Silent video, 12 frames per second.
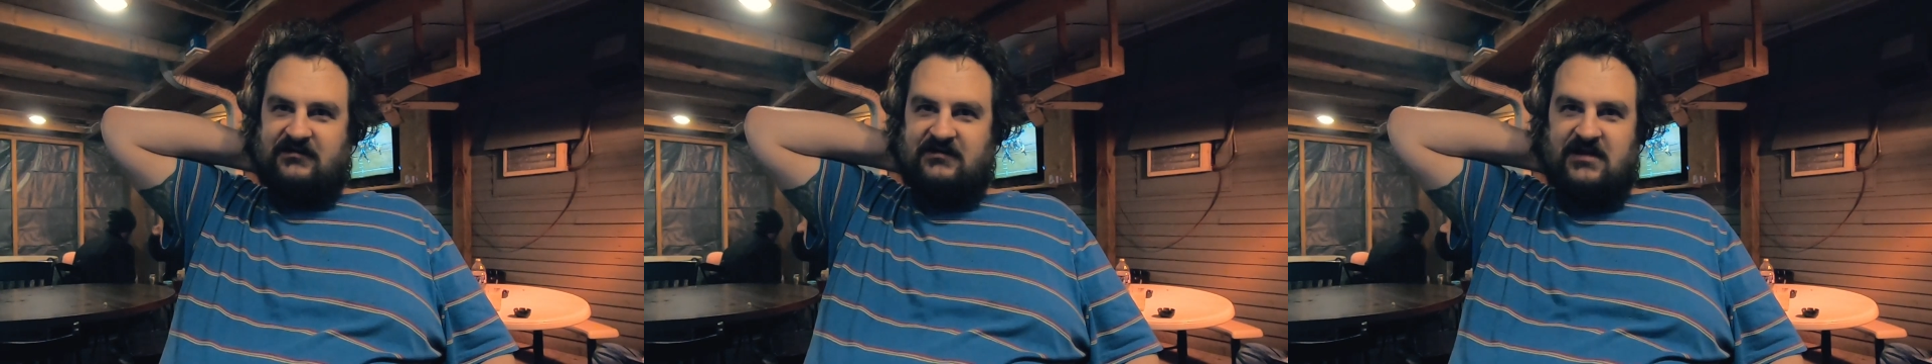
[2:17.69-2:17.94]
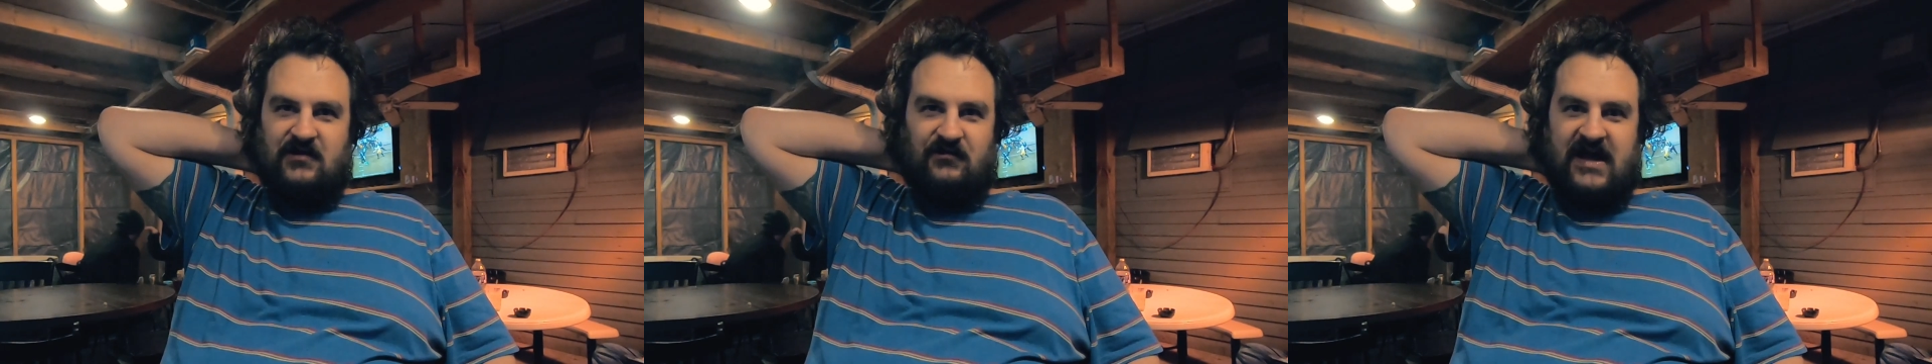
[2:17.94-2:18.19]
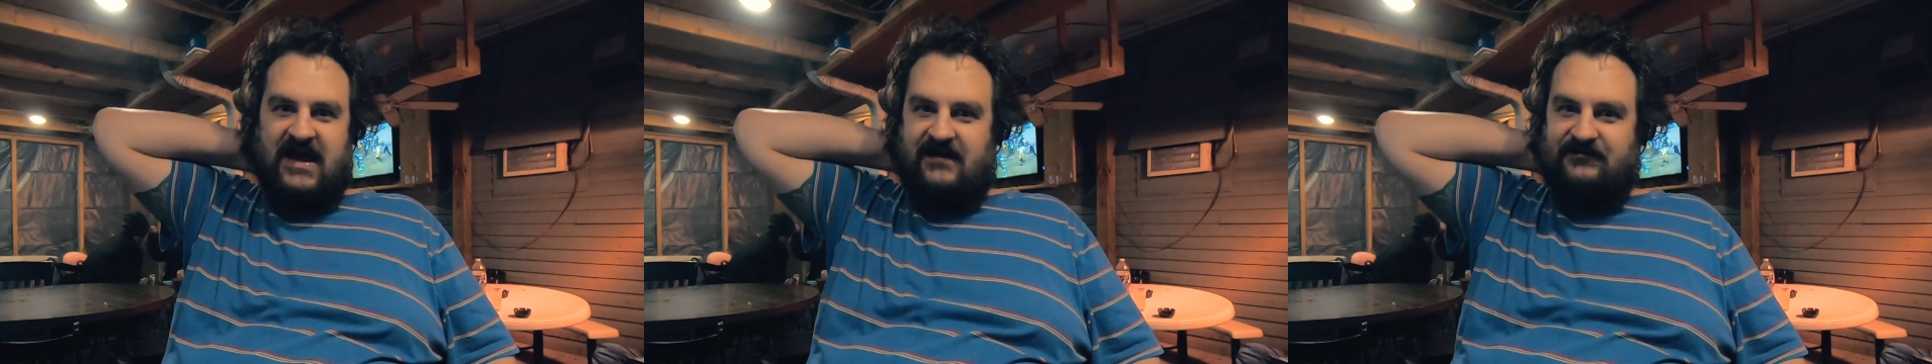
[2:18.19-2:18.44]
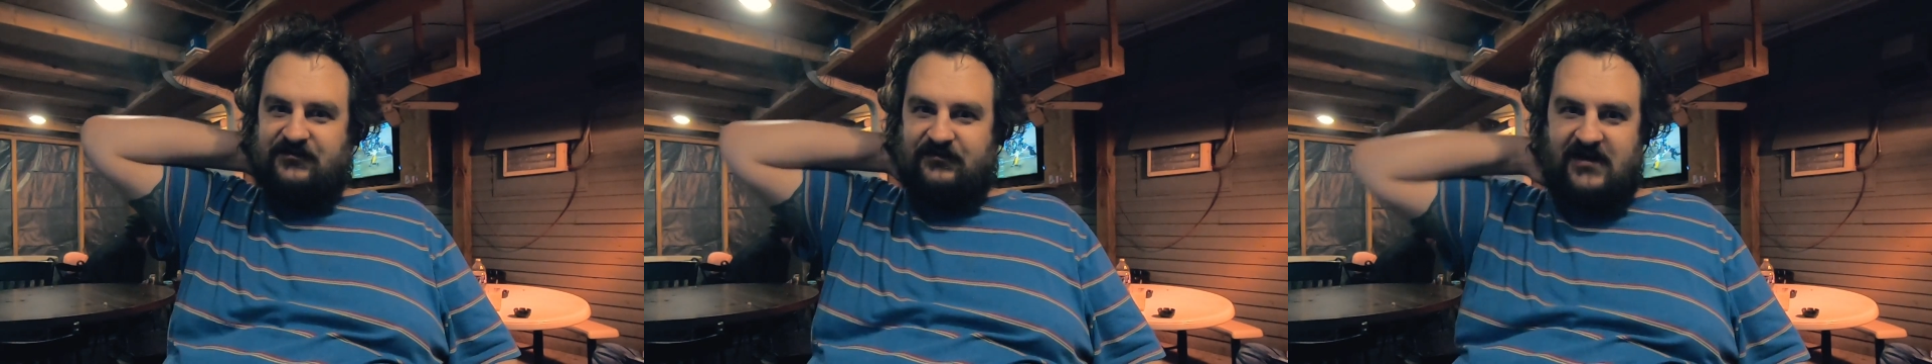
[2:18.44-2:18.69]
No
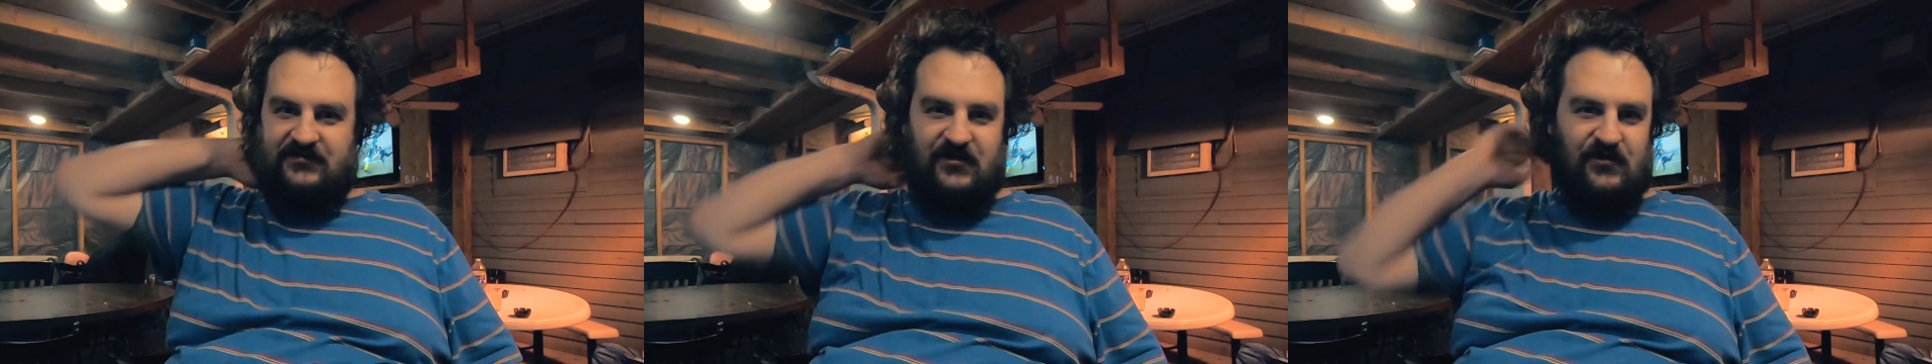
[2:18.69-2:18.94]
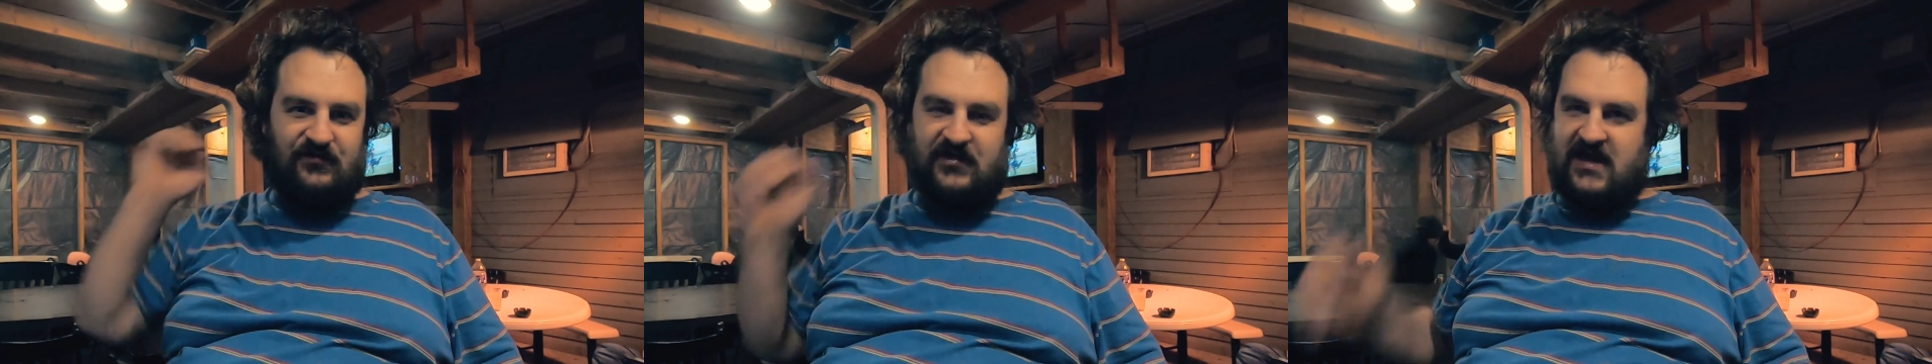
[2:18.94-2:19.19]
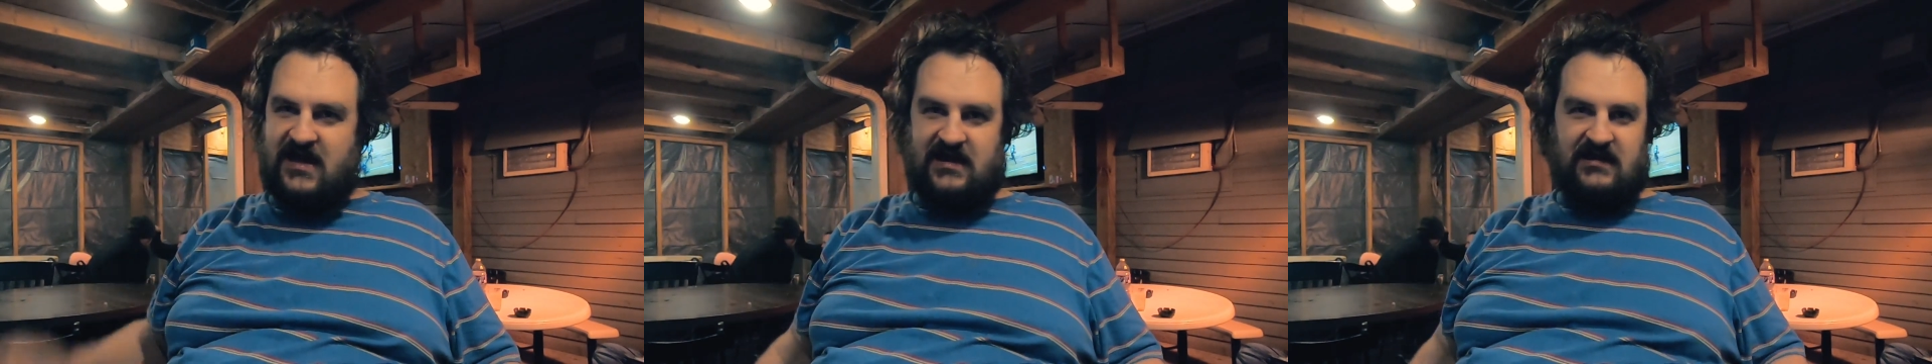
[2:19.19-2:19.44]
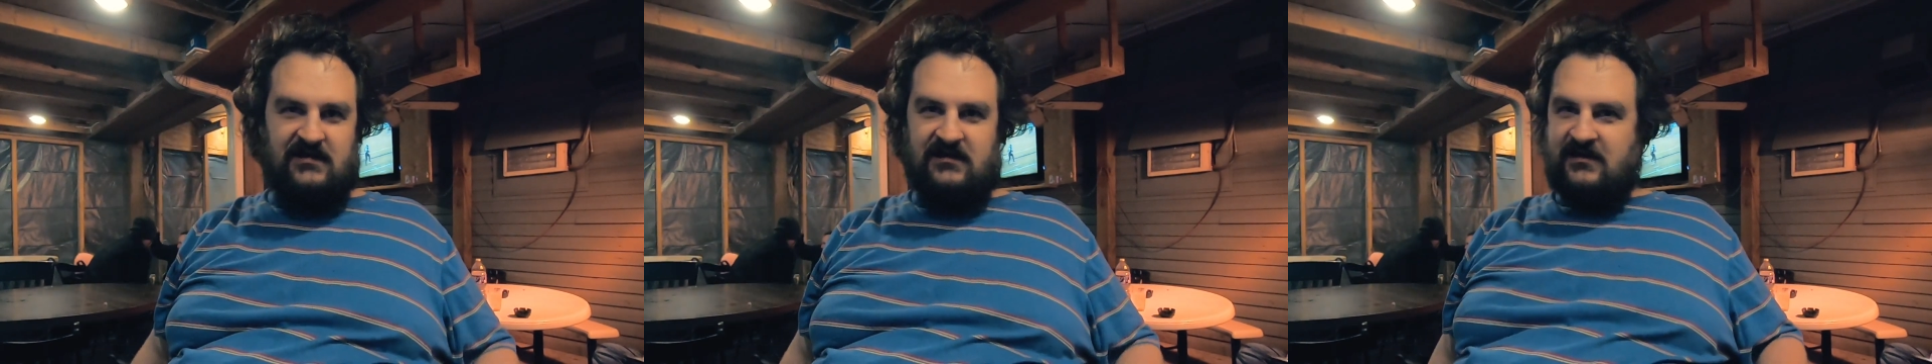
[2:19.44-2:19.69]
laughs throughout the whole
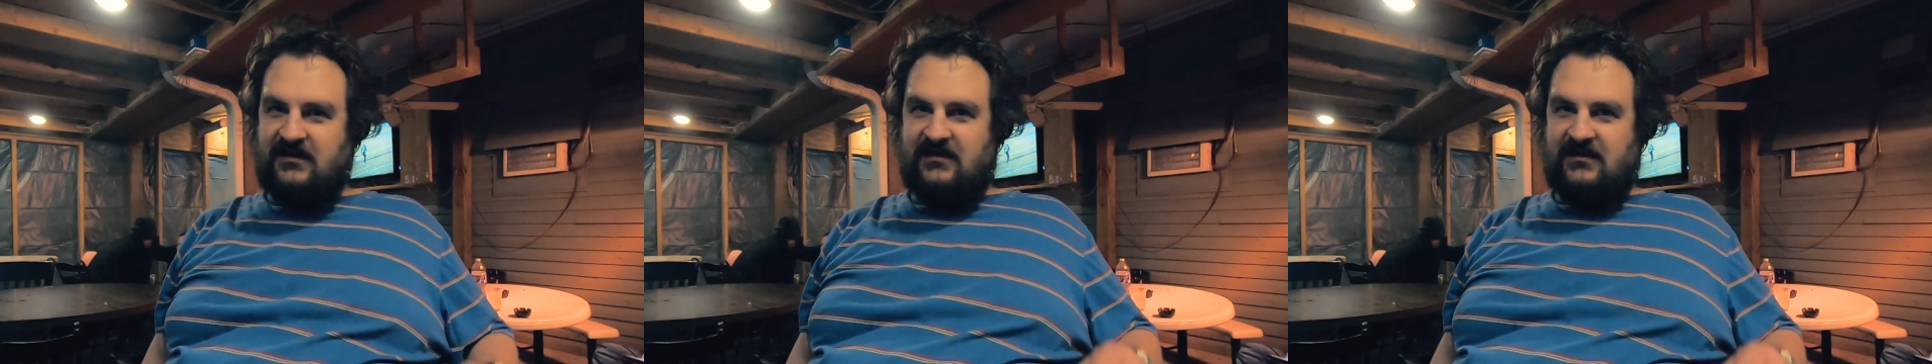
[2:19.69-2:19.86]
thing.